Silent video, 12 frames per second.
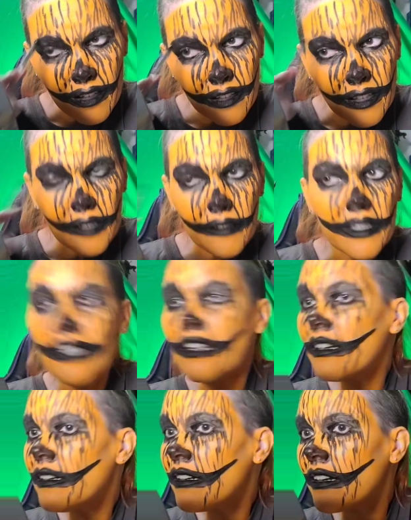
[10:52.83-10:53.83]
There we go.
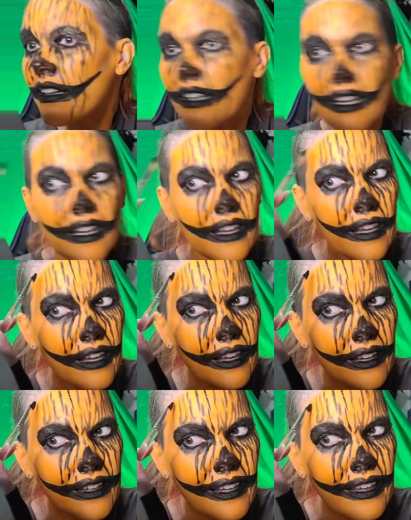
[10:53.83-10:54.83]
Yeah,
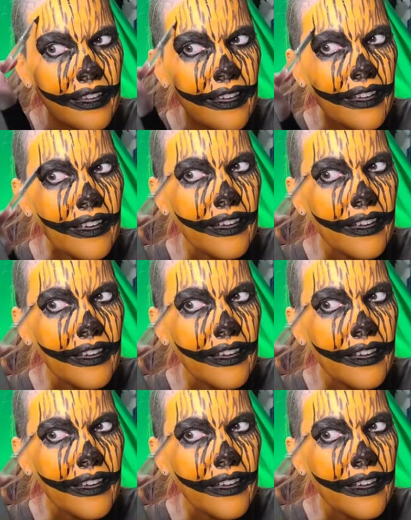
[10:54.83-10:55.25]
yeah.